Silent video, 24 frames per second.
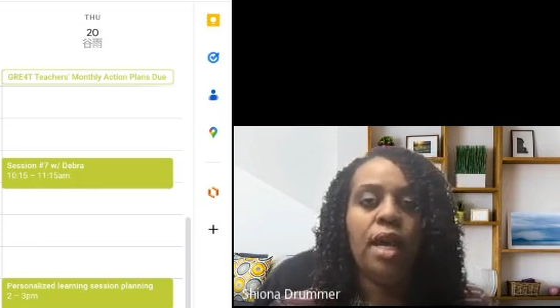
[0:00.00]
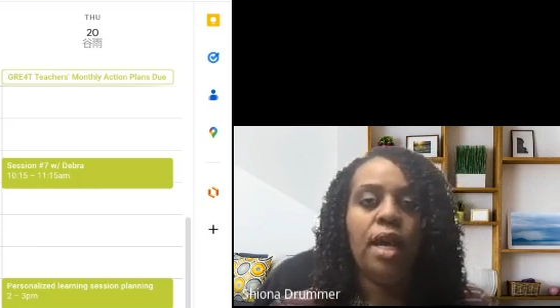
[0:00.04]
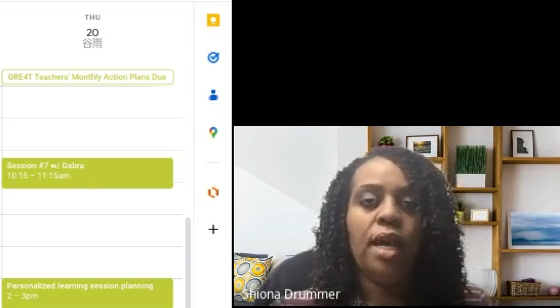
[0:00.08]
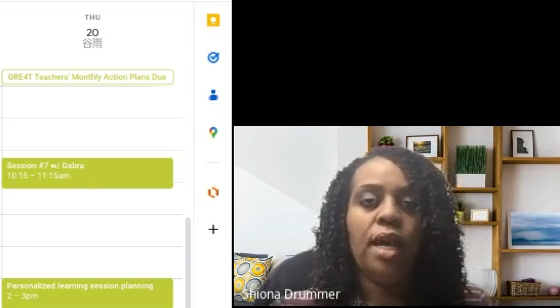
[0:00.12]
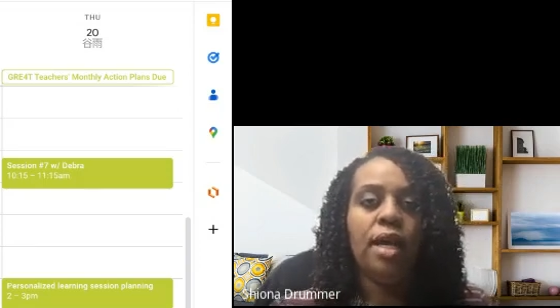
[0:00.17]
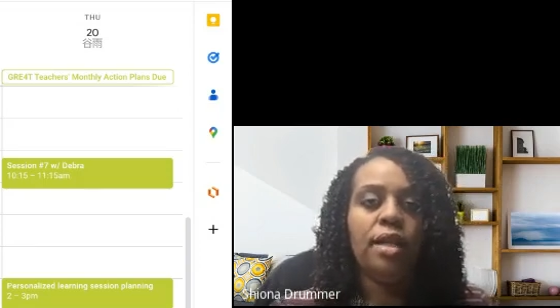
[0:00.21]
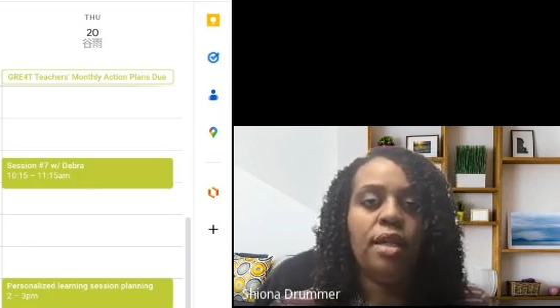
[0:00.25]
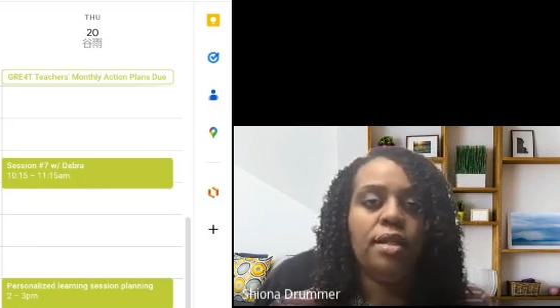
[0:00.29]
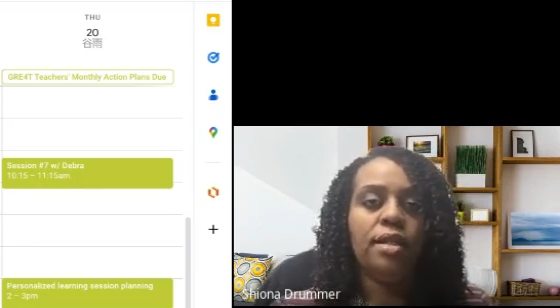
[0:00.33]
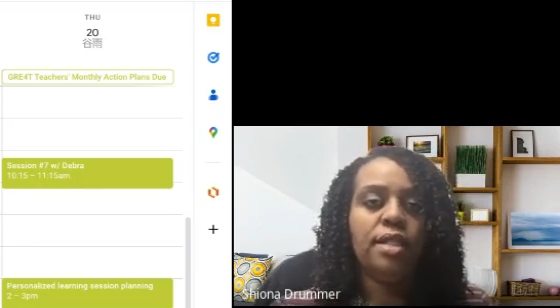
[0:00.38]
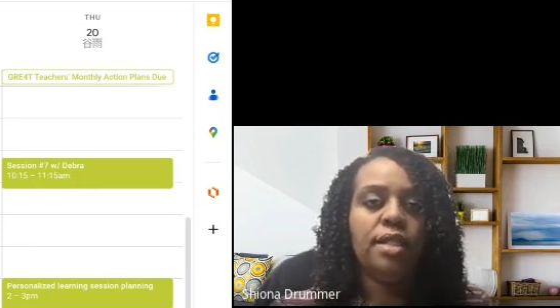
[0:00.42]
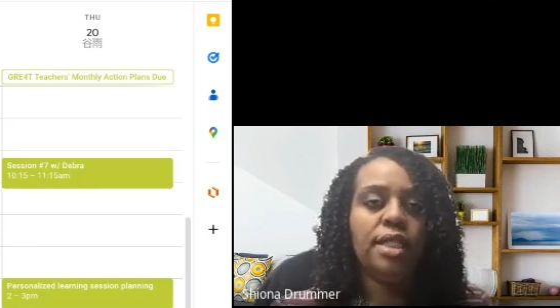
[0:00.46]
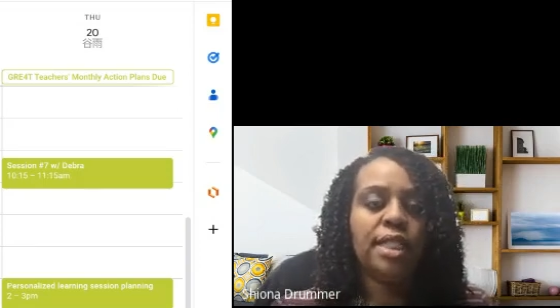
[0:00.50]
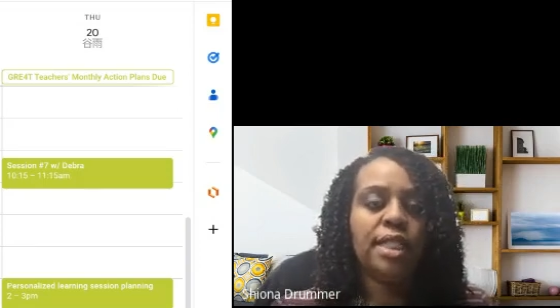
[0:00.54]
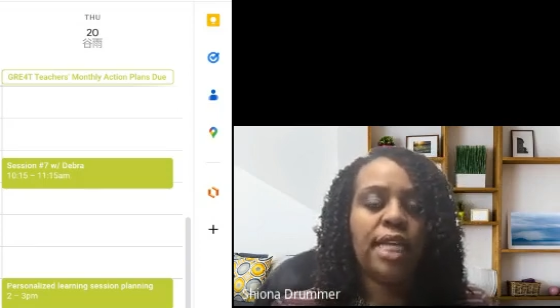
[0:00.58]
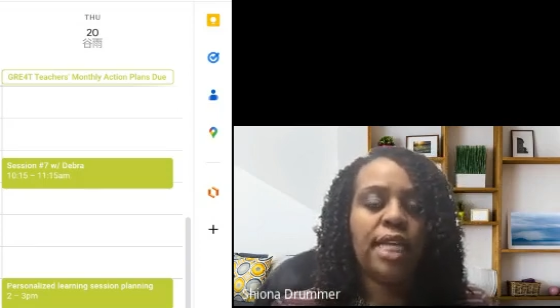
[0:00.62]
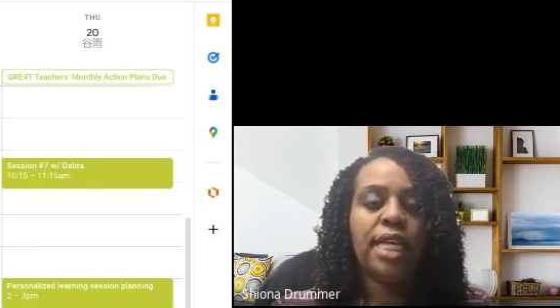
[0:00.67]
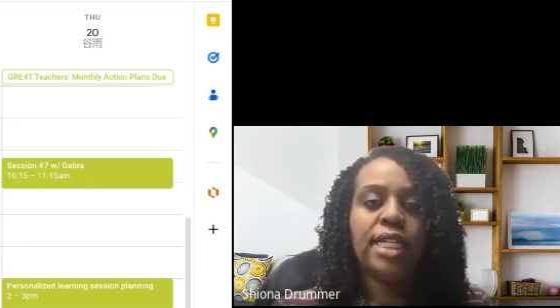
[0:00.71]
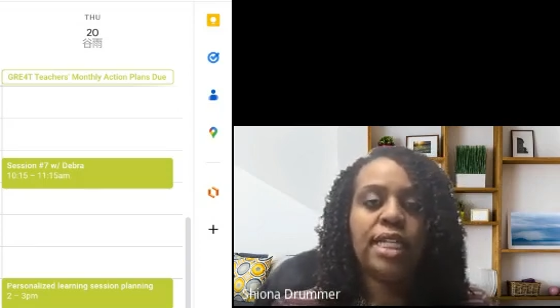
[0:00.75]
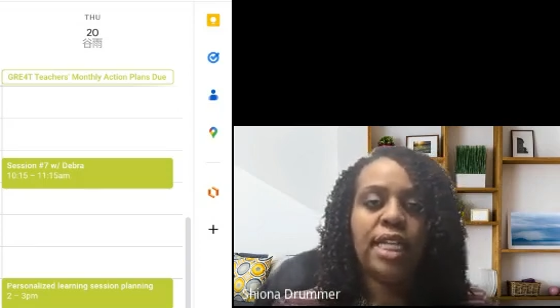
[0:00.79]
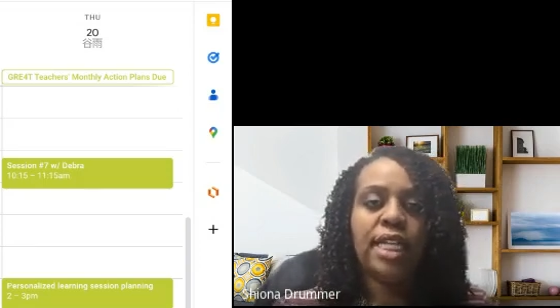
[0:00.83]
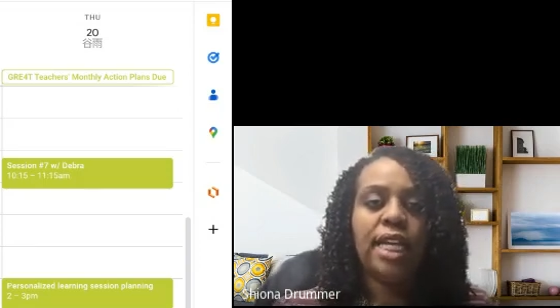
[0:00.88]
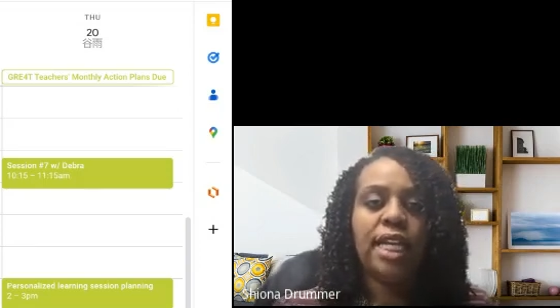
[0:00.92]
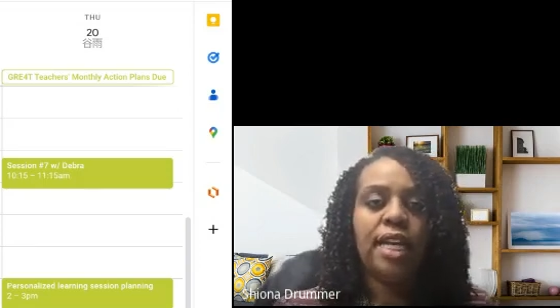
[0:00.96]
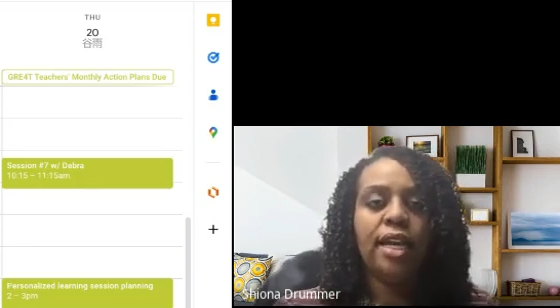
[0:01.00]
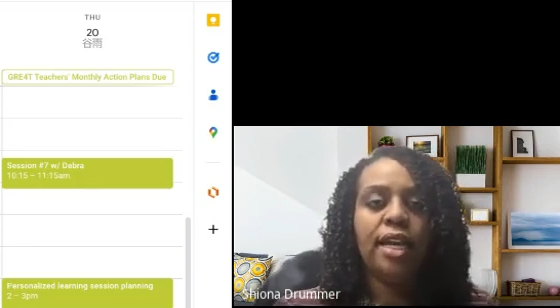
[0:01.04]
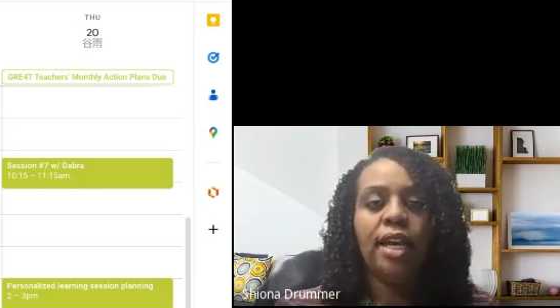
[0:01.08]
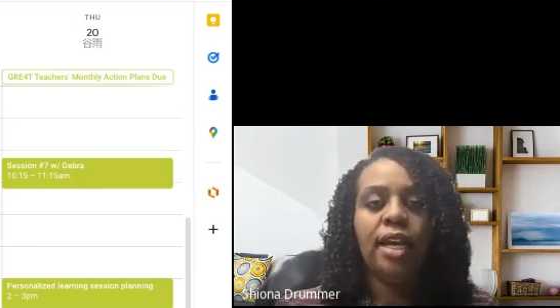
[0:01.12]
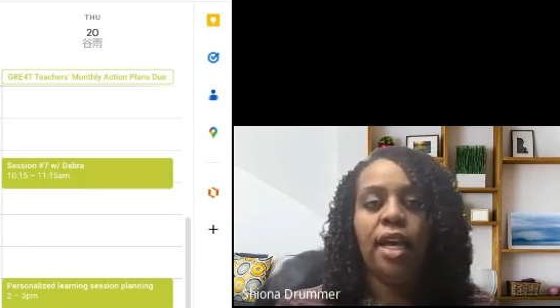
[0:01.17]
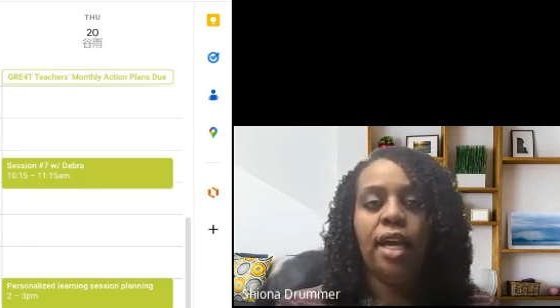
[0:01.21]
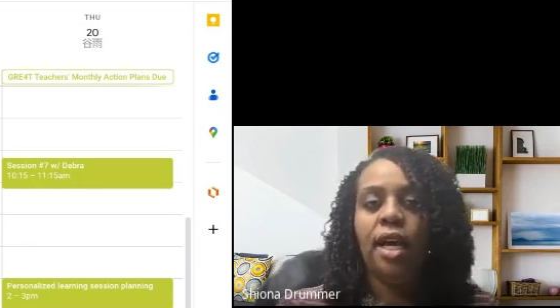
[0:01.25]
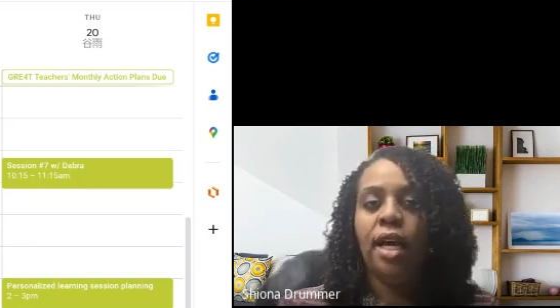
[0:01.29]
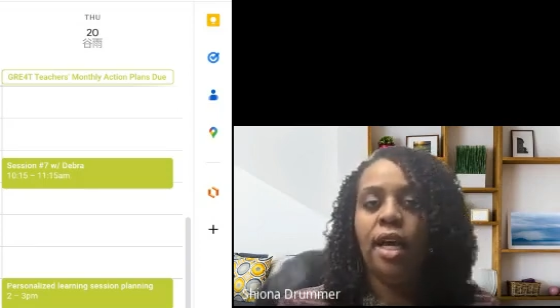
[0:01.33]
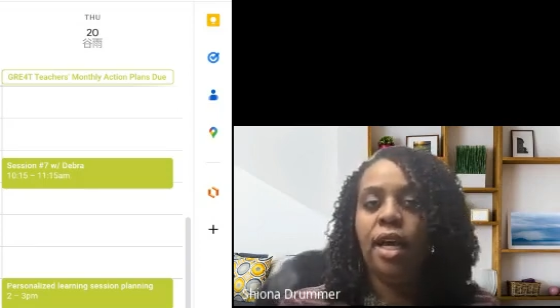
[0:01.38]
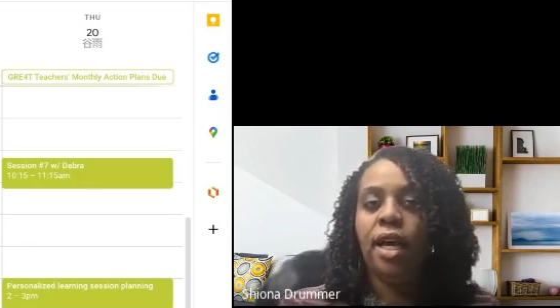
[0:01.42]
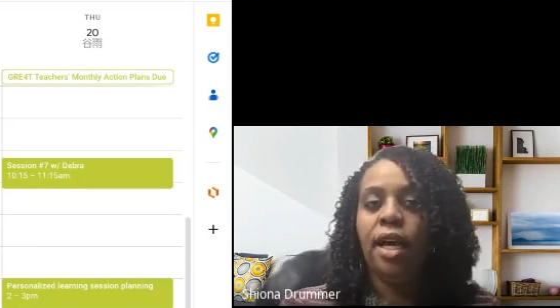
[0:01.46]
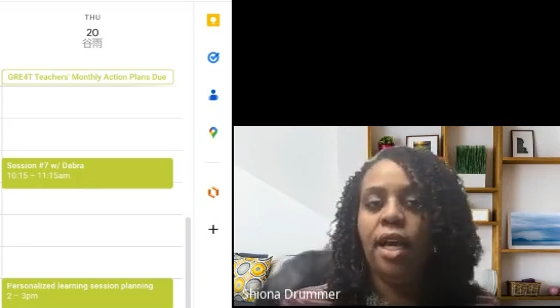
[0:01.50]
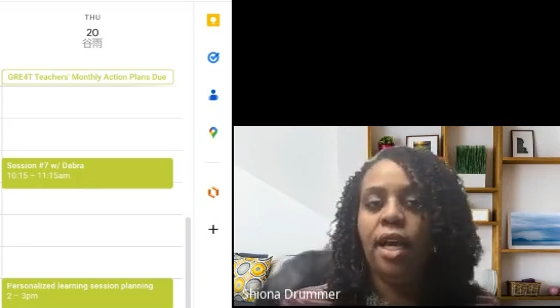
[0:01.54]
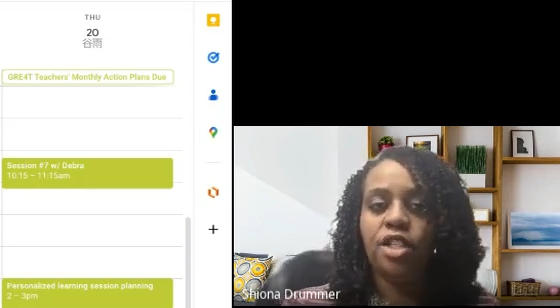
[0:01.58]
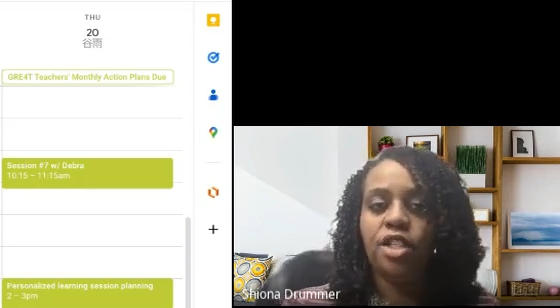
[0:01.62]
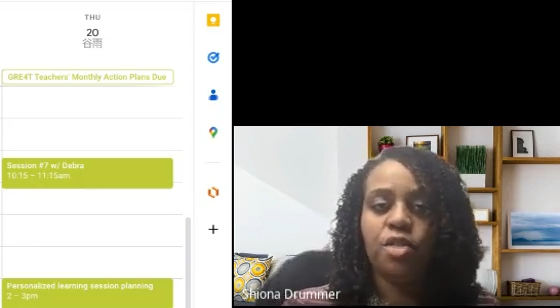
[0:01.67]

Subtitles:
discussing a